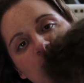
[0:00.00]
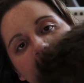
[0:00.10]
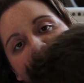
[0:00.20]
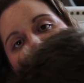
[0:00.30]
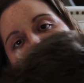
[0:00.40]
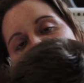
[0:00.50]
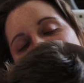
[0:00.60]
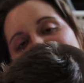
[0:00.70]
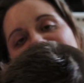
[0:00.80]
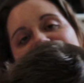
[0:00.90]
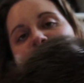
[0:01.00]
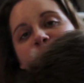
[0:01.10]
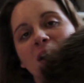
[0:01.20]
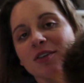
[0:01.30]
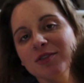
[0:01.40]
started off very
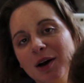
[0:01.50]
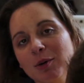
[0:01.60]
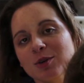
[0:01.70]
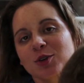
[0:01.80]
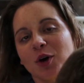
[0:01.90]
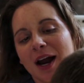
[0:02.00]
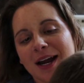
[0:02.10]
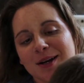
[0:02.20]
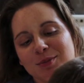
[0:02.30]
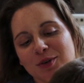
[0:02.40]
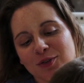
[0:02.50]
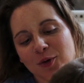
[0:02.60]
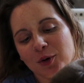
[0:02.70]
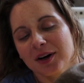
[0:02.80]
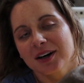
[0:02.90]
rough. I was crying
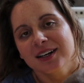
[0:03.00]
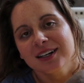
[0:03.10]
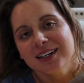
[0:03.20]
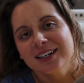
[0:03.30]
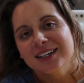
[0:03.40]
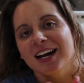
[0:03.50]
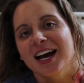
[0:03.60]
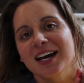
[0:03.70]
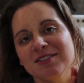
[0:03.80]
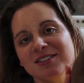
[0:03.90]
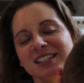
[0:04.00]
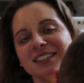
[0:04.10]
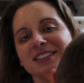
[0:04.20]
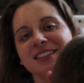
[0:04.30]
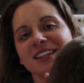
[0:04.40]
before I
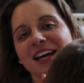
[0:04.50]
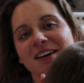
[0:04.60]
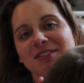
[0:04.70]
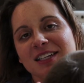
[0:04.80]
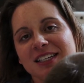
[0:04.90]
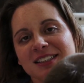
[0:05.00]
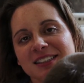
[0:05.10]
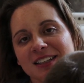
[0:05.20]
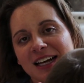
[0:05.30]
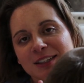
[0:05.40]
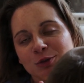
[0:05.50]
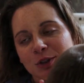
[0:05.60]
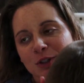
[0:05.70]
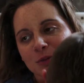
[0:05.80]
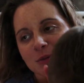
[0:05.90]
even left his
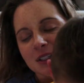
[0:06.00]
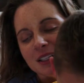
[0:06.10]
classroom.